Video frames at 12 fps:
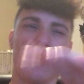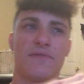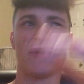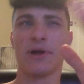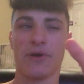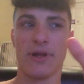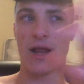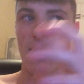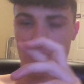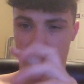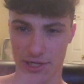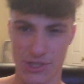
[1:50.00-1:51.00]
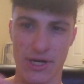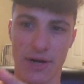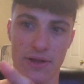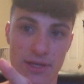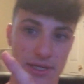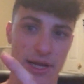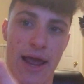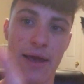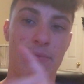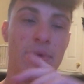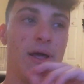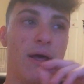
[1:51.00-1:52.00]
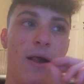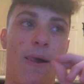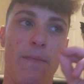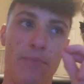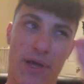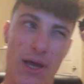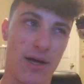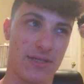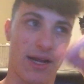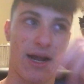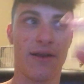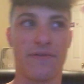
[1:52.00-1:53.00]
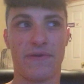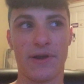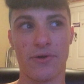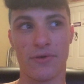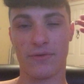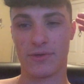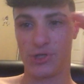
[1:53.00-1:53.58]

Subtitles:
I kind of figured he'd have a touchdown in this game, because I kind of figured